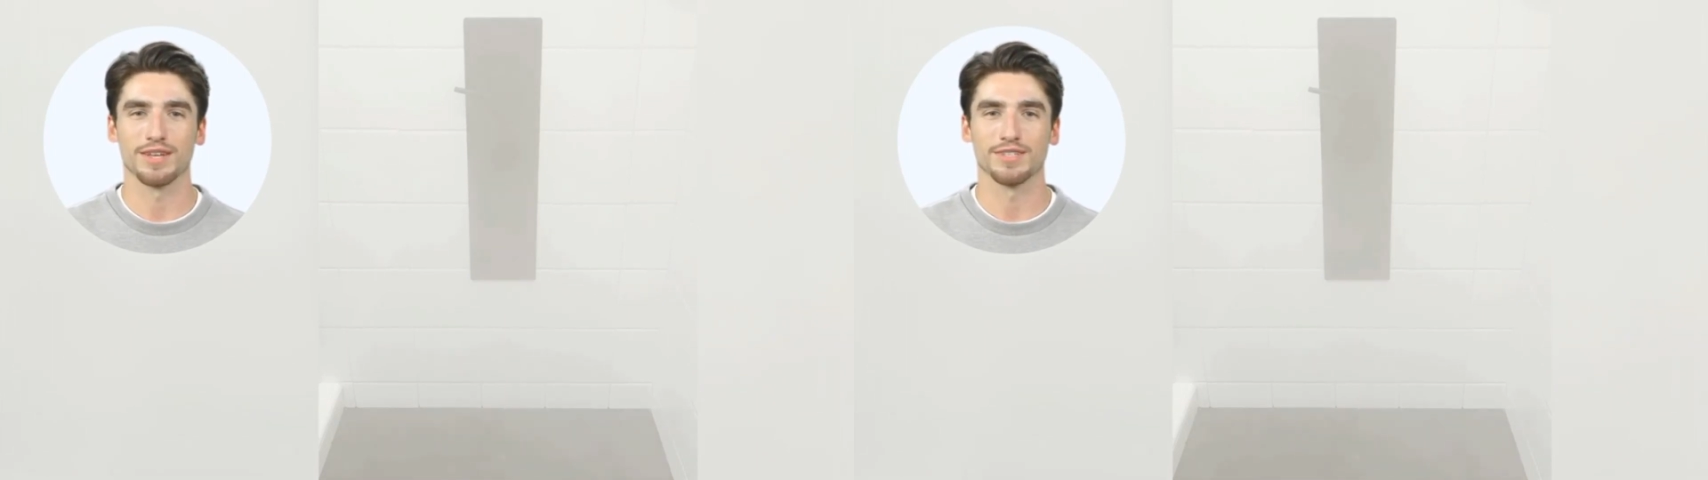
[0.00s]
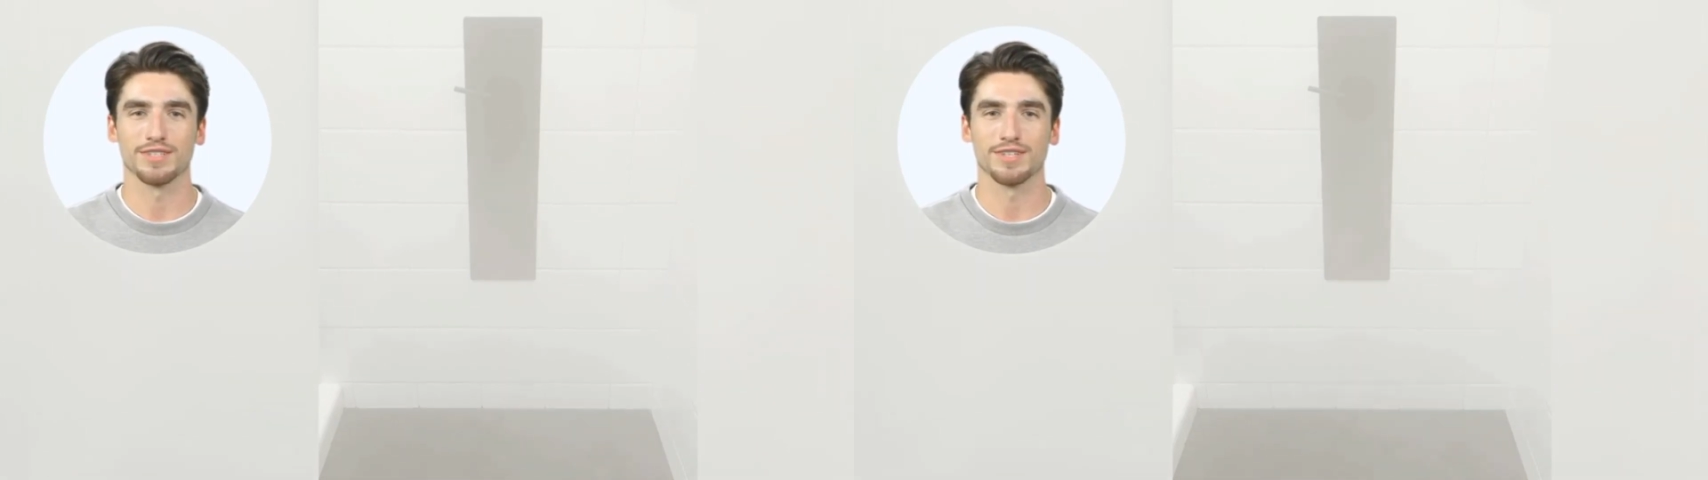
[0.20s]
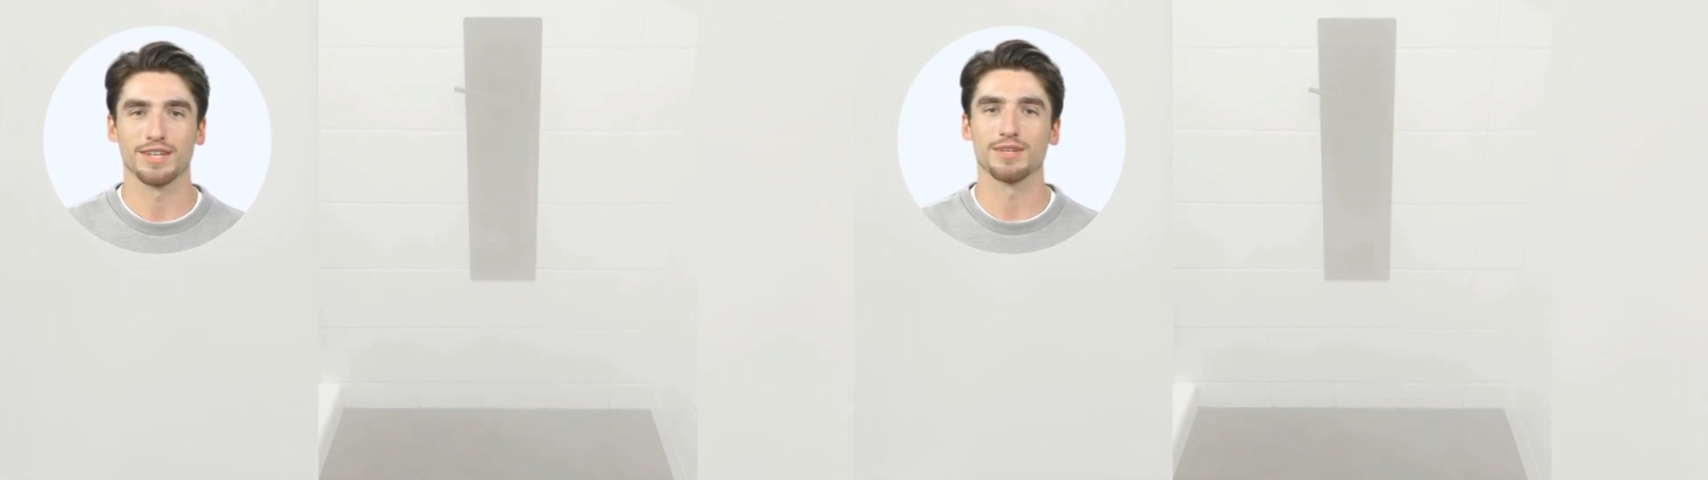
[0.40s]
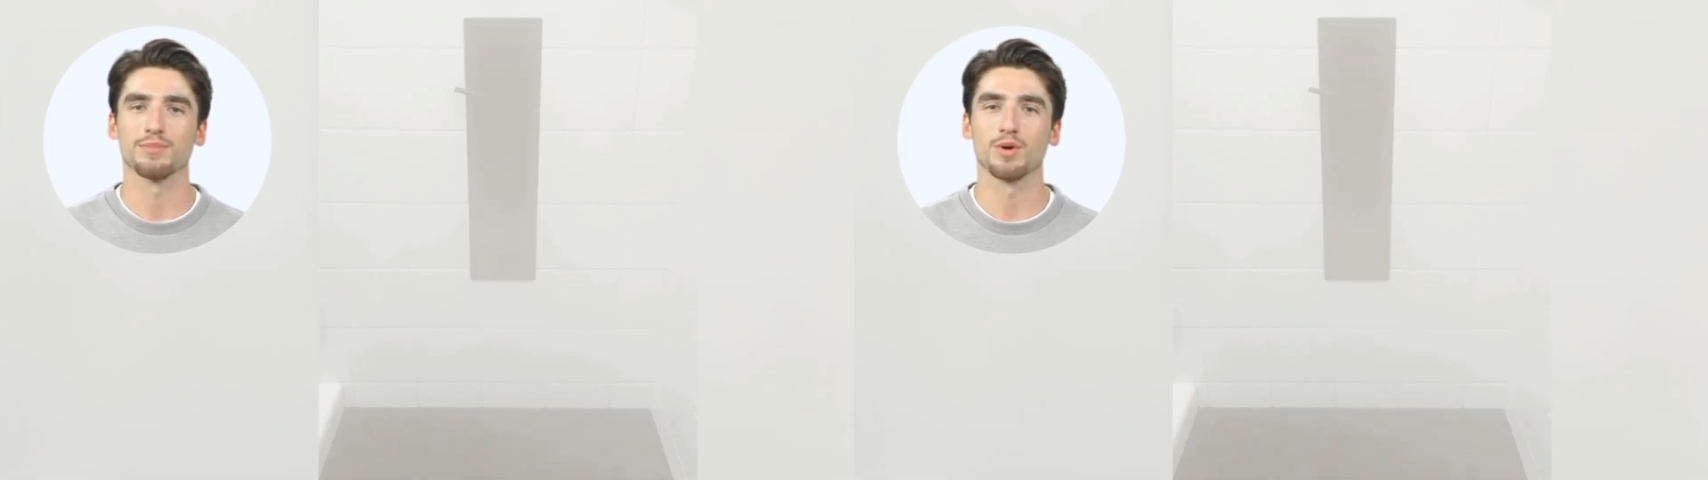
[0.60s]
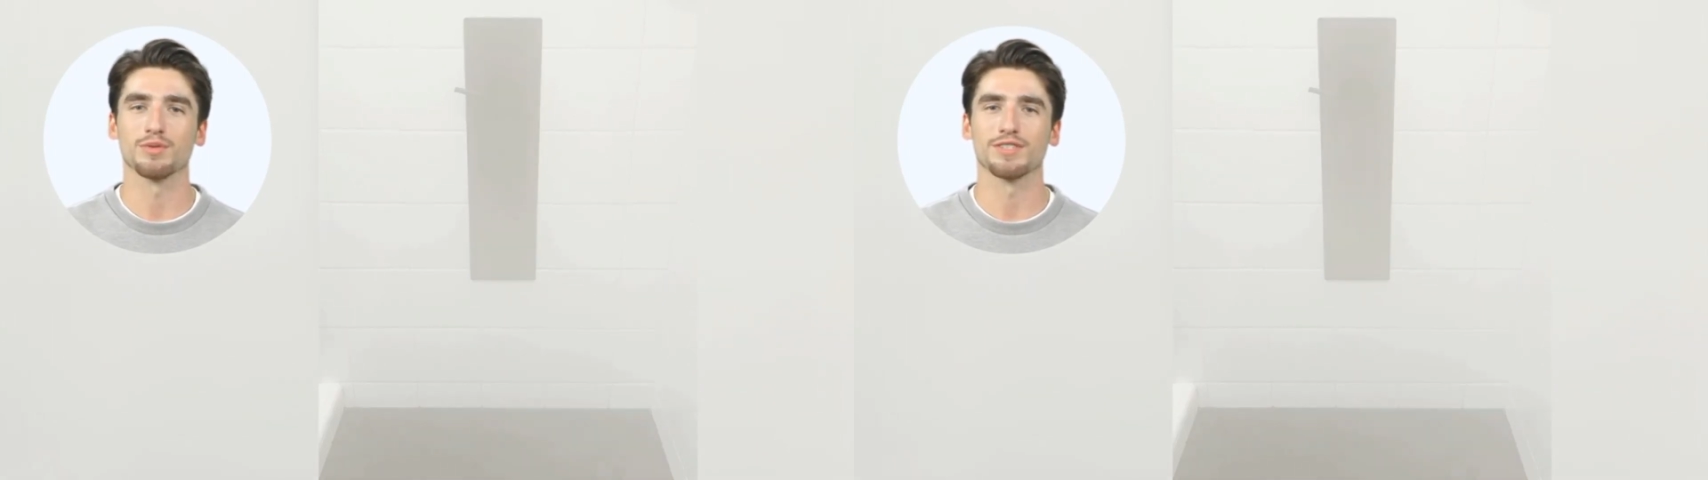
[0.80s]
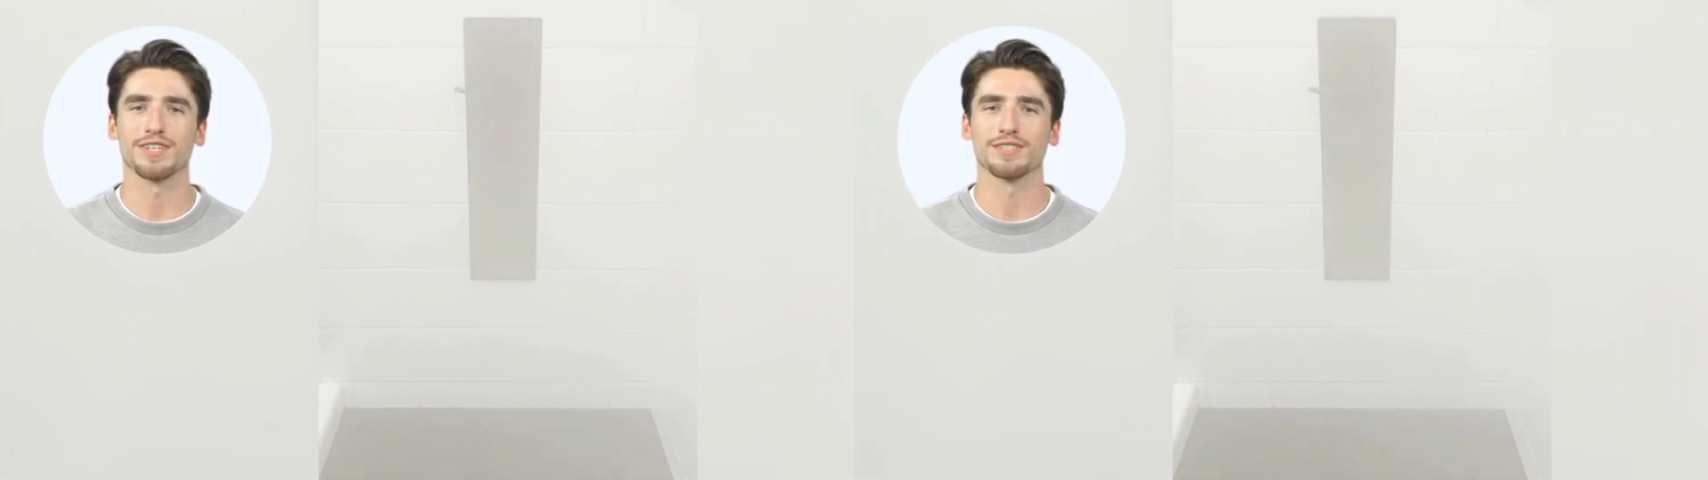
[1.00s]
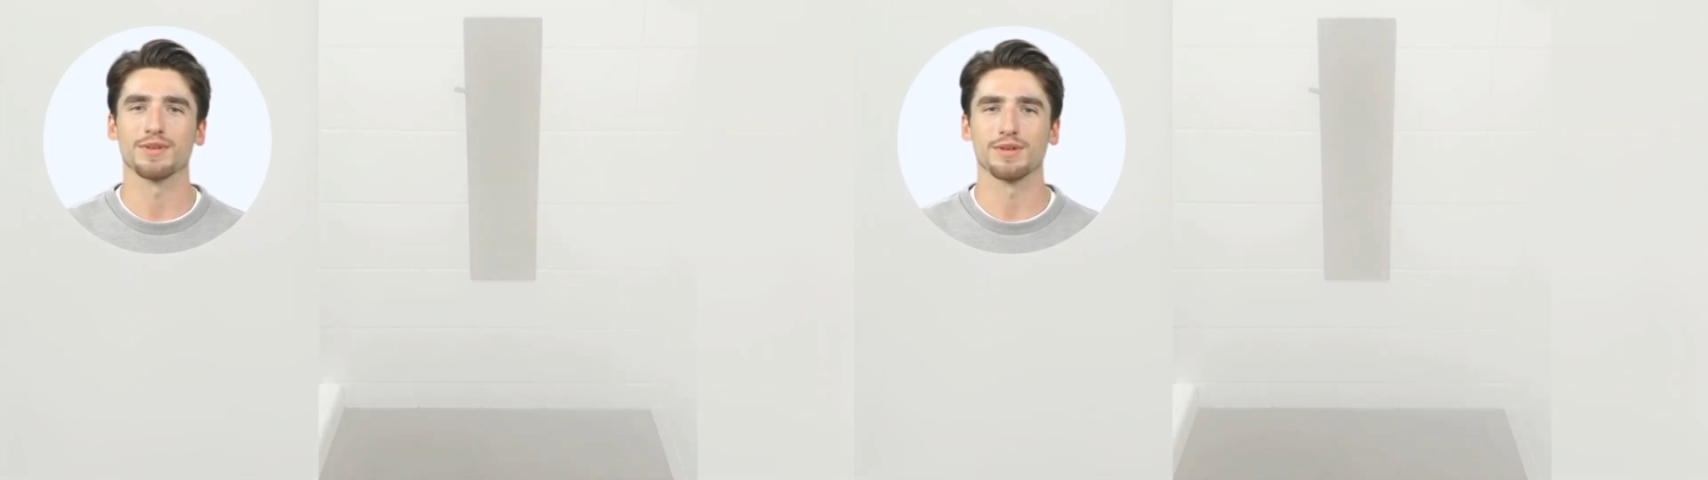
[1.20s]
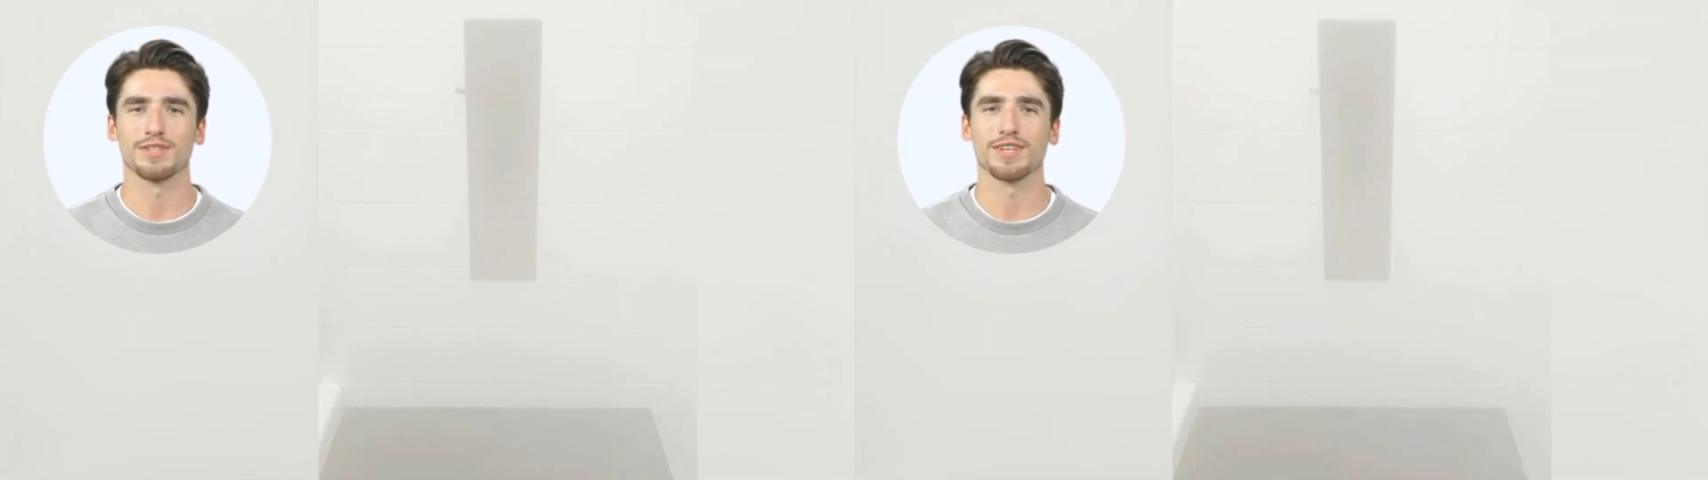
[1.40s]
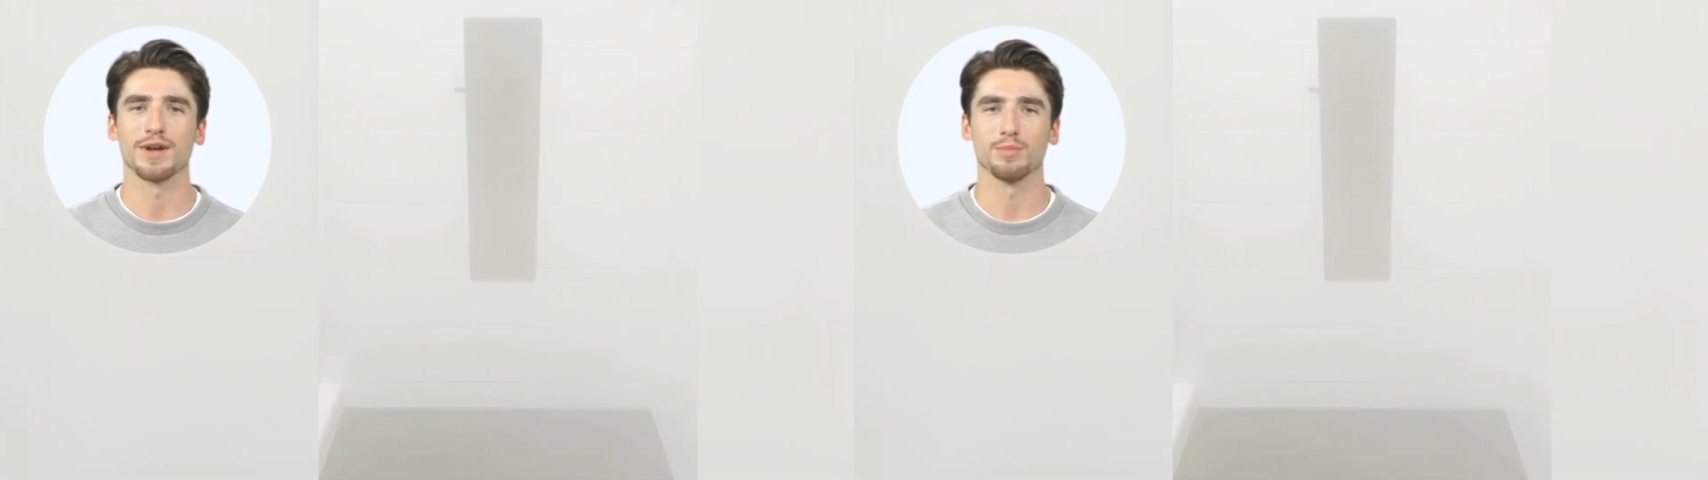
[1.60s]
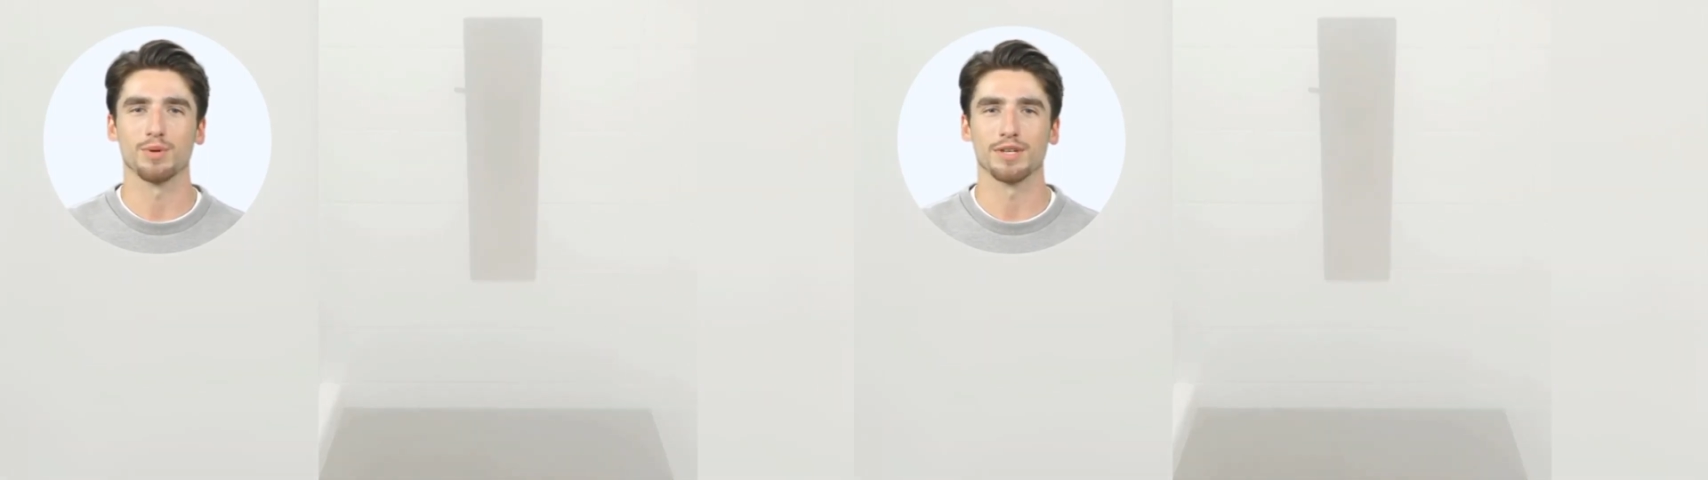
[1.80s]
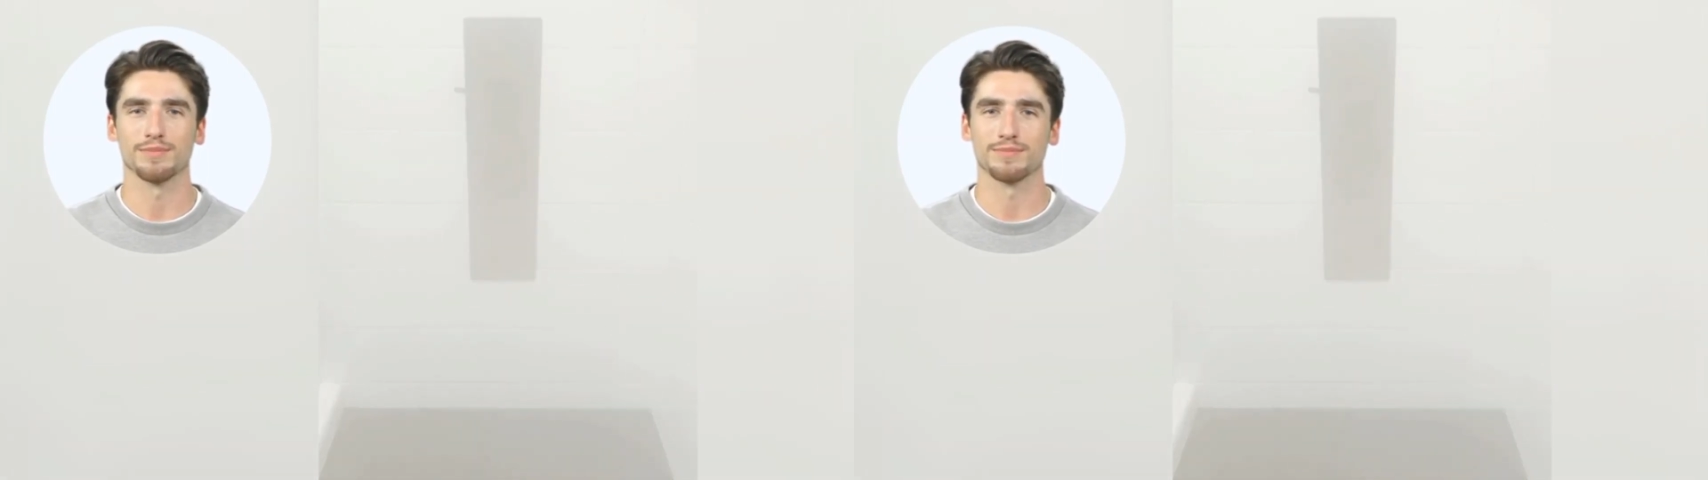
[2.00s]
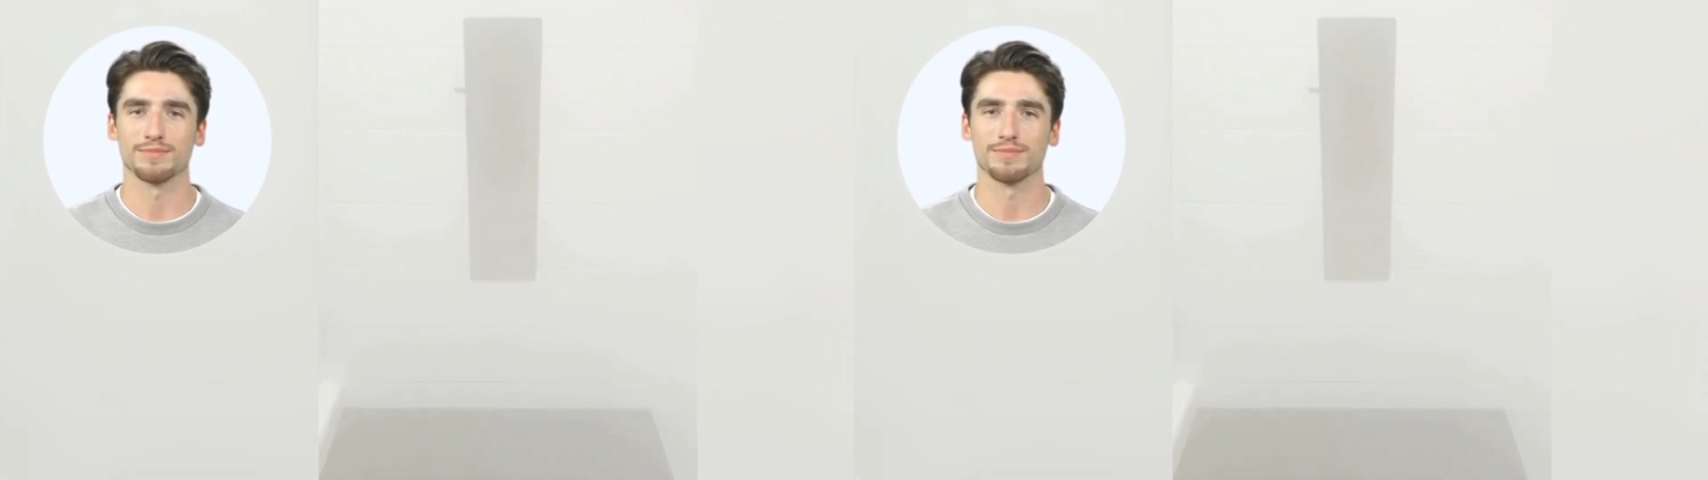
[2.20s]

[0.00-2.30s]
and steam while the system is operating.